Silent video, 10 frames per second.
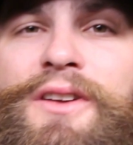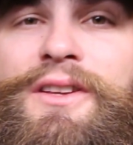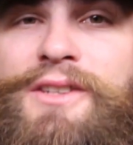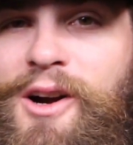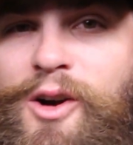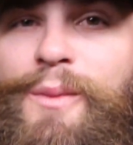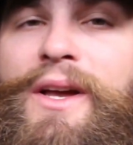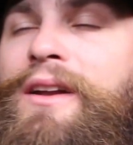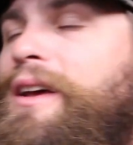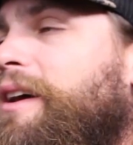of the
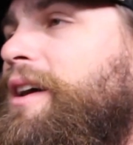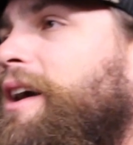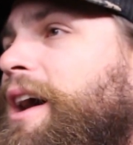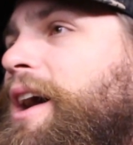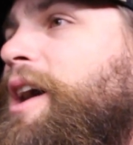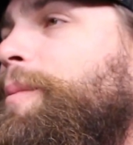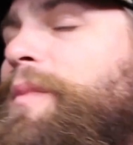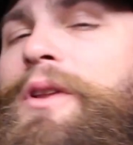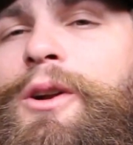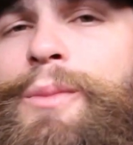tournament, a
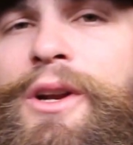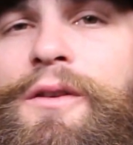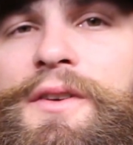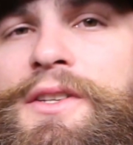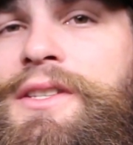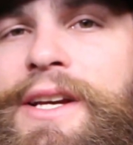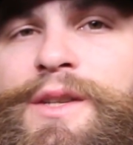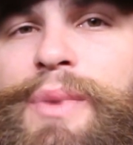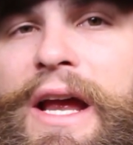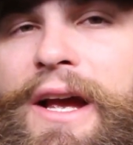little bit over
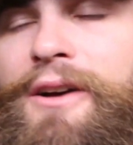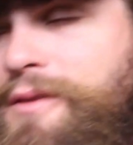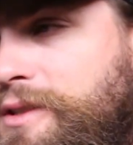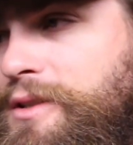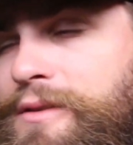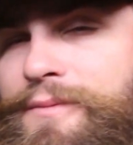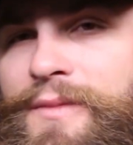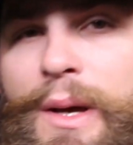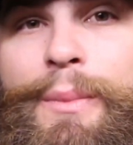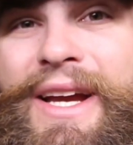6 pounds.
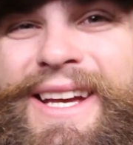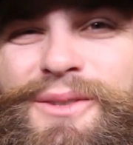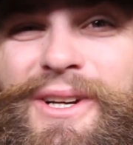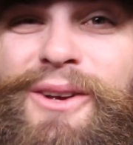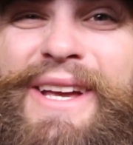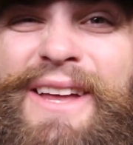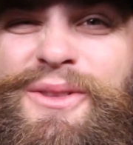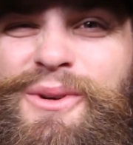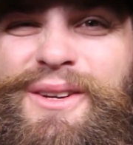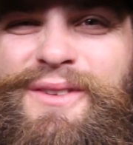But guess what? He only
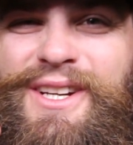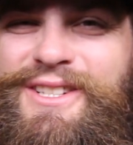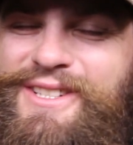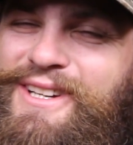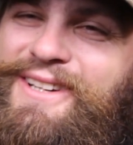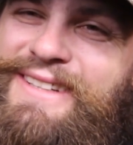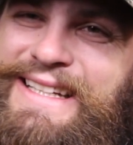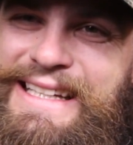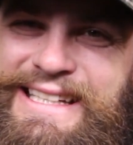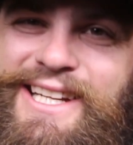had 3 fish, so,
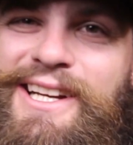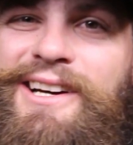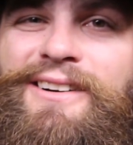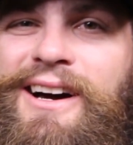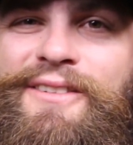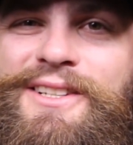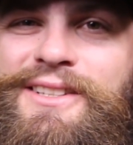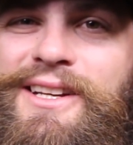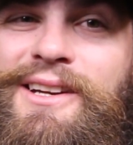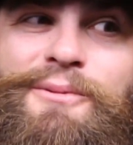
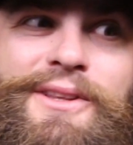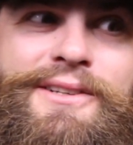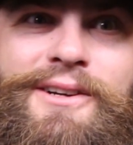obviously he didn't win the